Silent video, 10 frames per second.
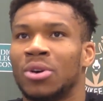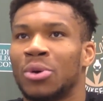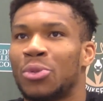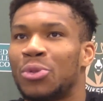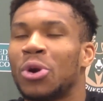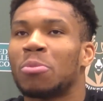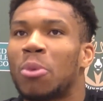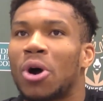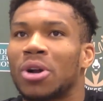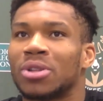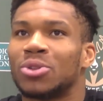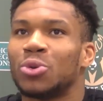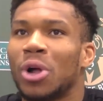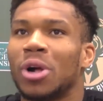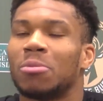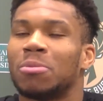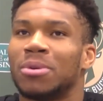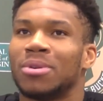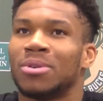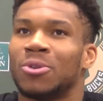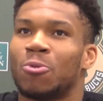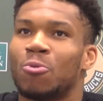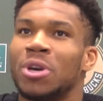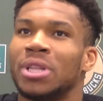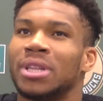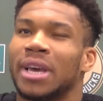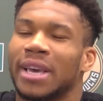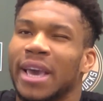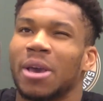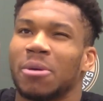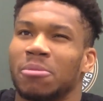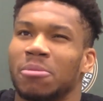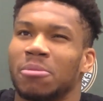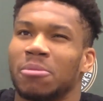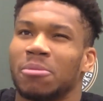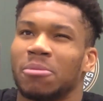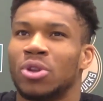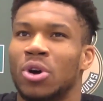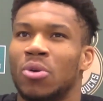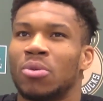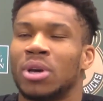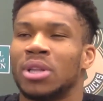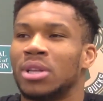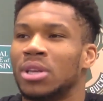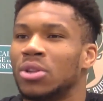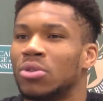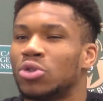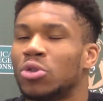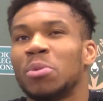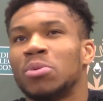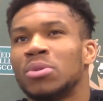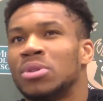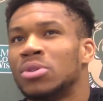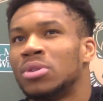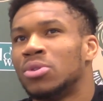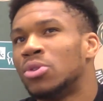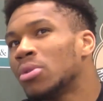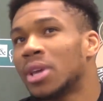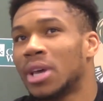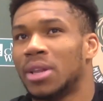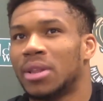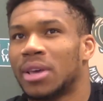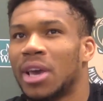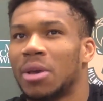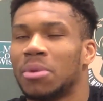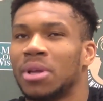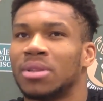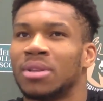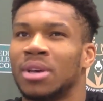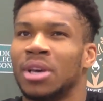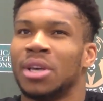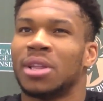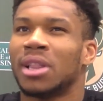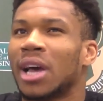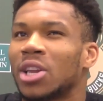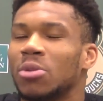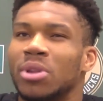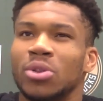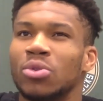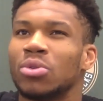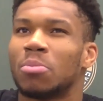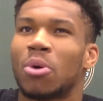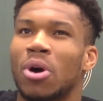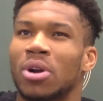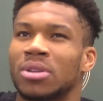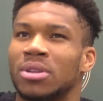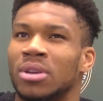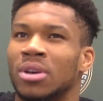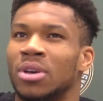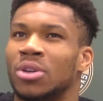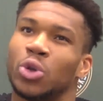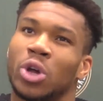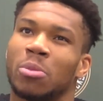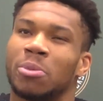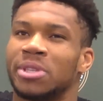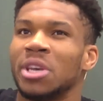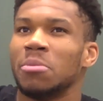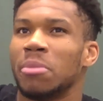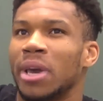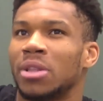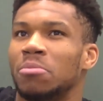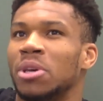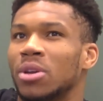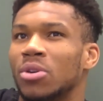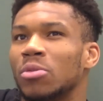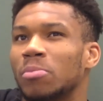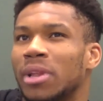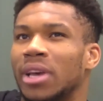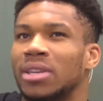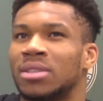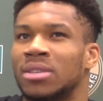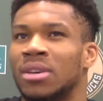their part to help win a game you know and you know some people don't get in the game and in the locker room they do their part to help a teammate be in a good place